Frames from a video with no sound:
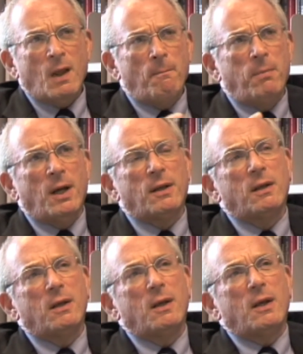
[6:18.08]
But
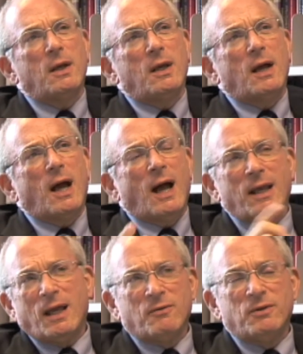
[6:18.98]

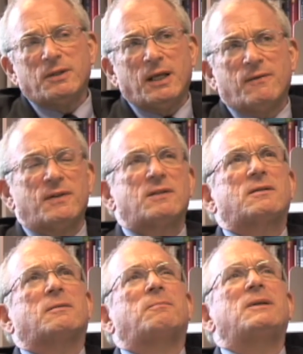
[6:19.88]
I, I really have
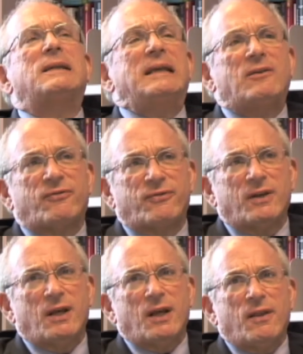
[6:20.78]
this belief
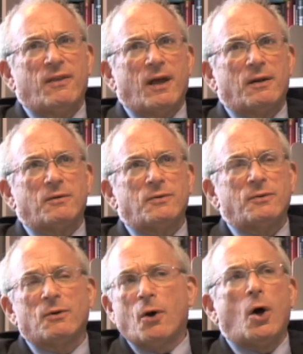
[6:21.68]
that
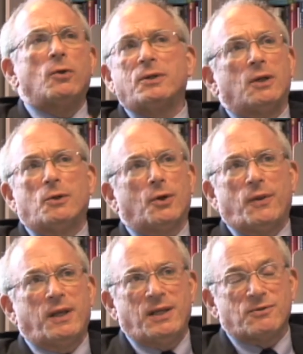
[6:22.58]
you're all going to learn
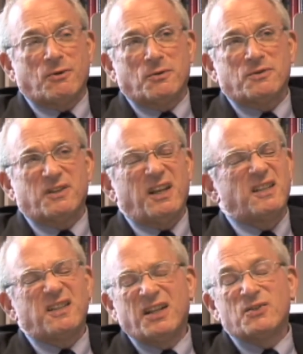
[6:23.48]
the keystrokes.
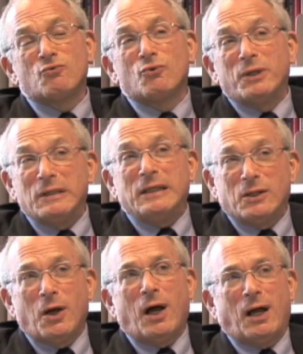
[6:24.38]
It's it's really
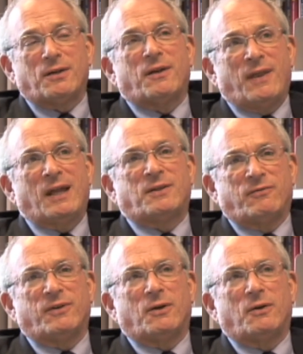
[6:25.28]
not that
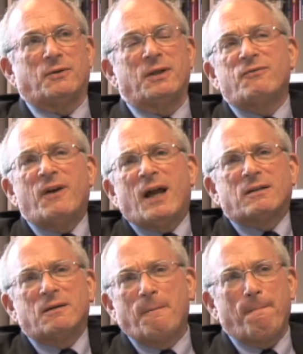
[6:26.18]
difficult. In fact,